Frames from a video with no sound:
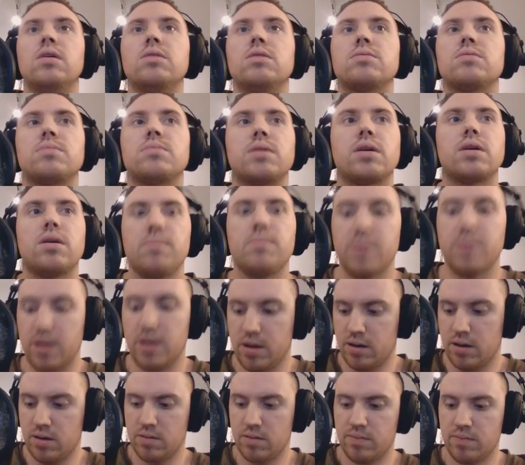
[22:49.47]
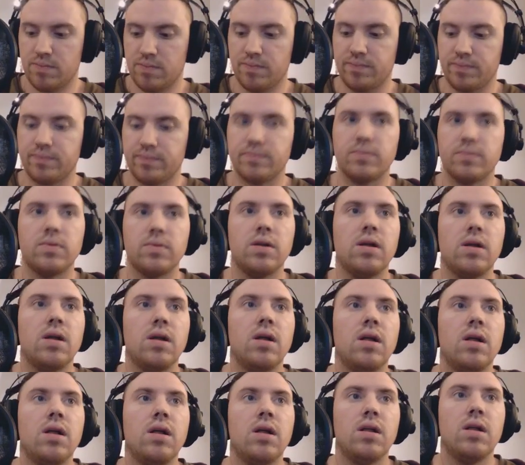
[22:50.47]
gonna come here,
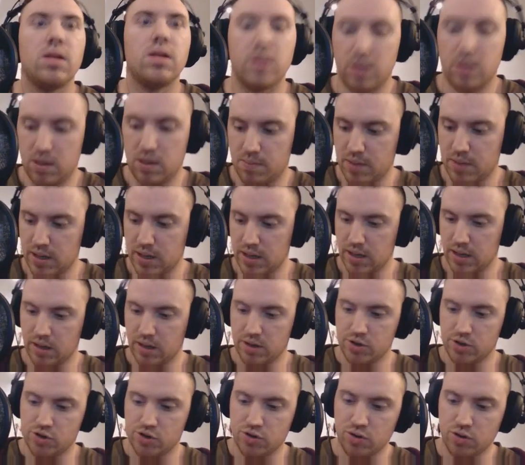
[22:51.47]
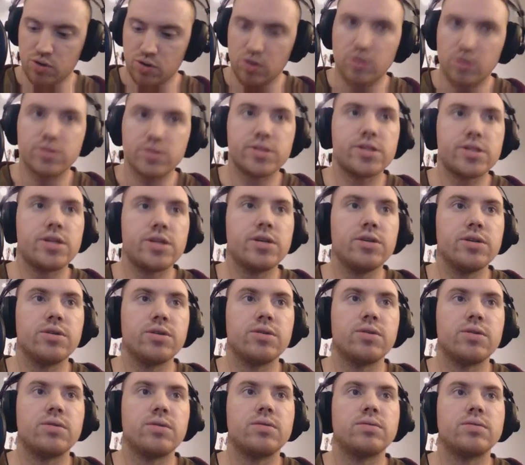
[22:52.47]
and I'm gonna hit
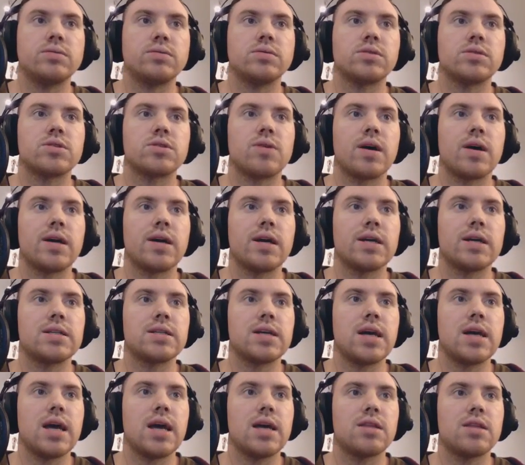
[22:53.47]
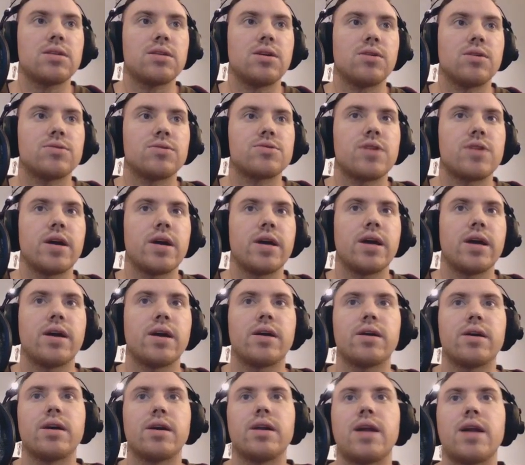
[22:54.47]
Control-2 so I can get to 1/8 notes right
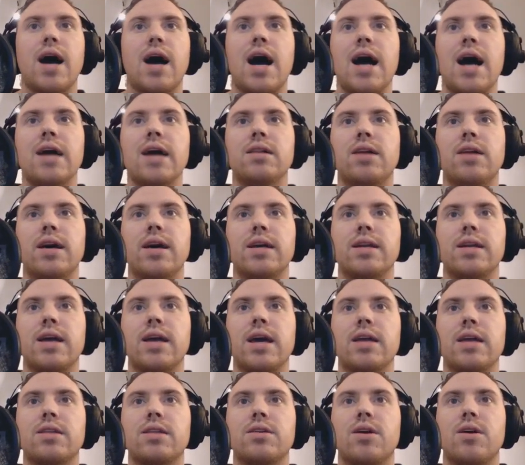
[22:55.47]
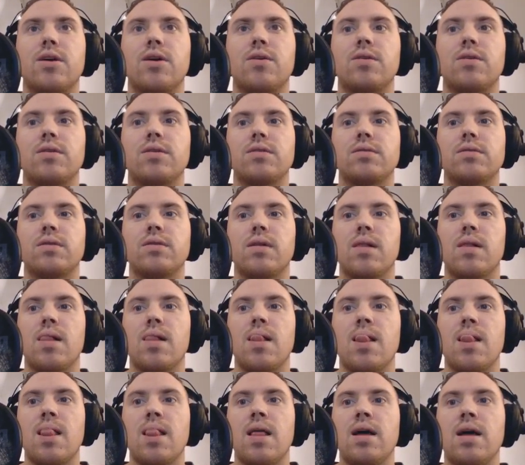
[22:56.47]
here and highlight an 1/8 note,
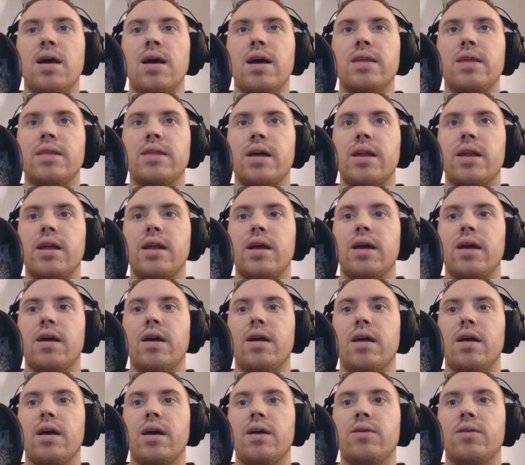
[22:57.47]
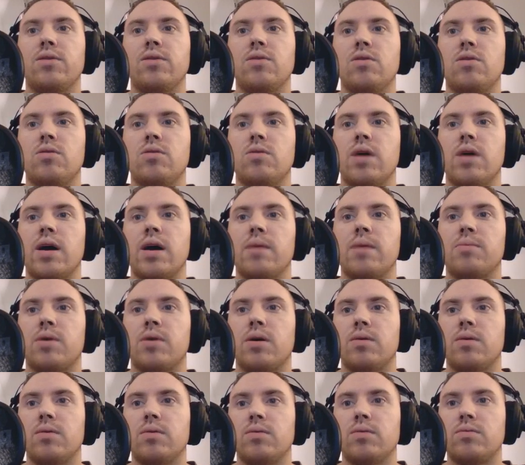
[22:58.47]
and then it'll go away.
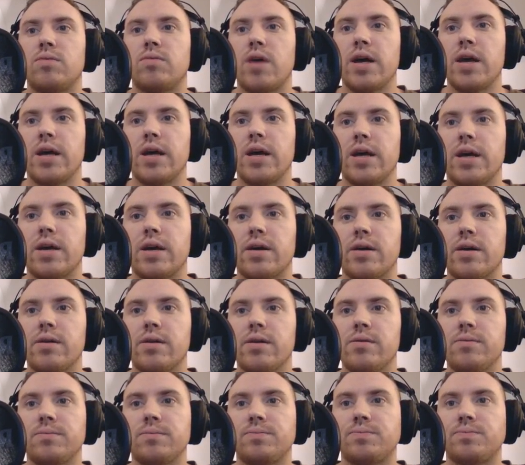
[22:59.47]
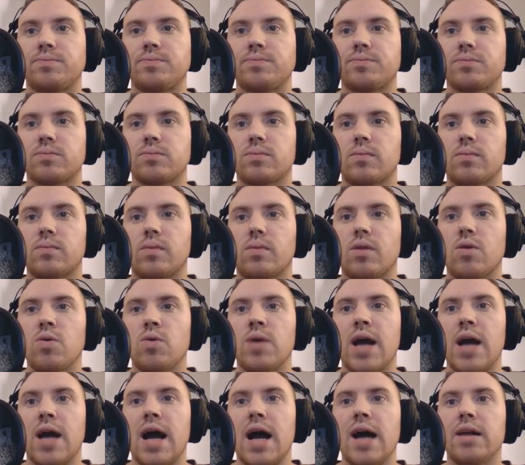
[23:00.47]
But right here, when
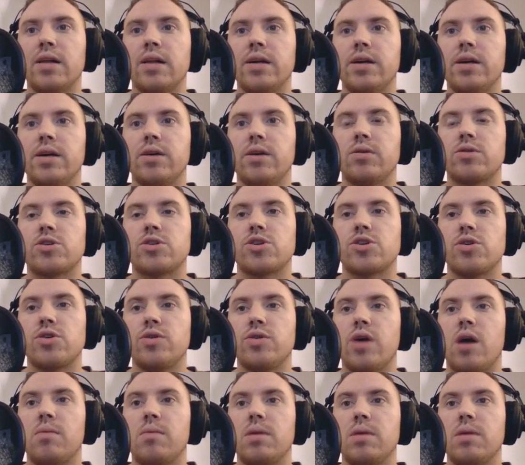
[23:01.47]
I highlight it, it'll show you how many